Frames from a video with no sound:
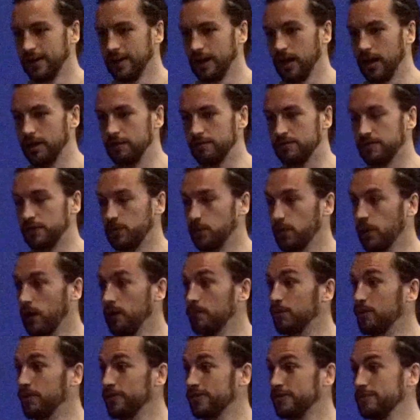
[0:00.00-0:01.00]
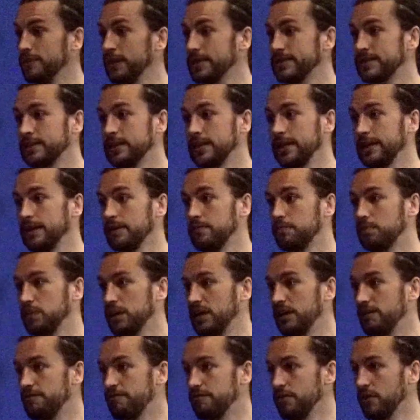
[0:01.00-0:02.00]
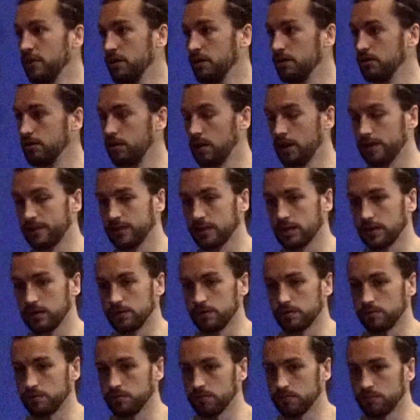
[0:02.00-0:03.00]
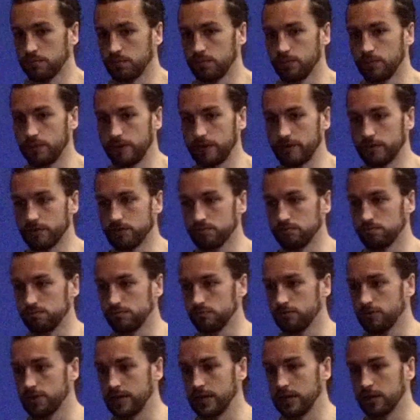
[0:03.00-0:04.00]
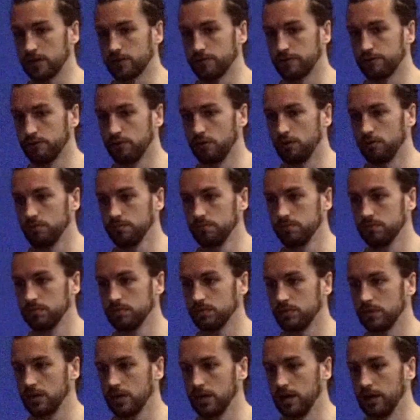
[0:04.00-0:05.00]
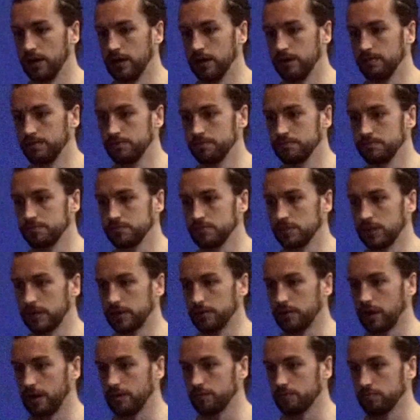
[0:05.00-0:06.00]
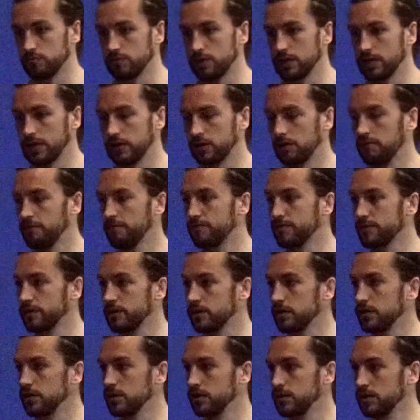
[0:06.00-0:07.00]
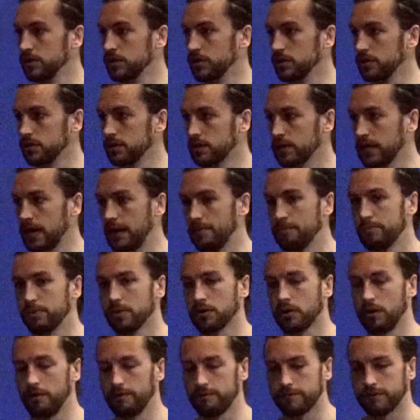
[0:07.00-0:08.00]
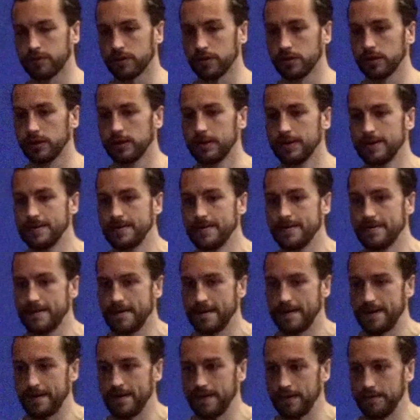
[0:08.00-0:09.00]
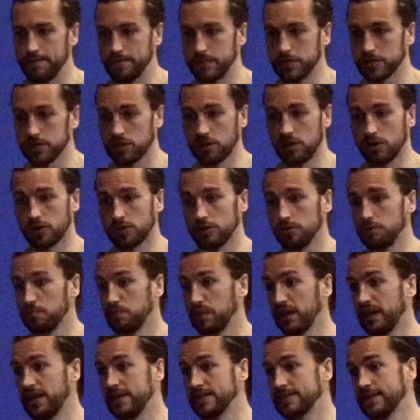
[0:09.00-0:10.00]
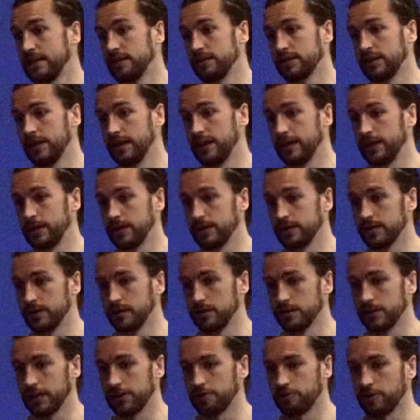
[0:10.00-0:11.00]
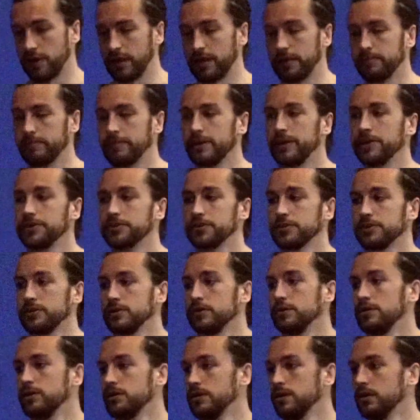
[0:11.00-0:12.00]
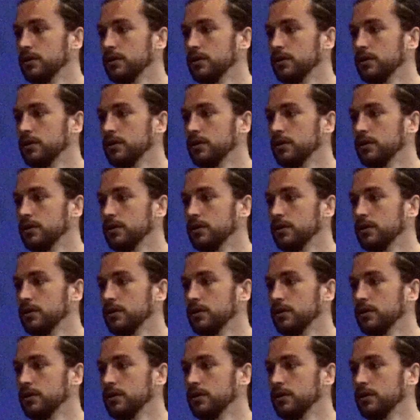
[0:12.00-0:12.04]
Hopefully we'll go up automatically, but if not, I think we're on really good form, and really confident, and the camp are confident. There's a lot of good players out there on that training pitch. So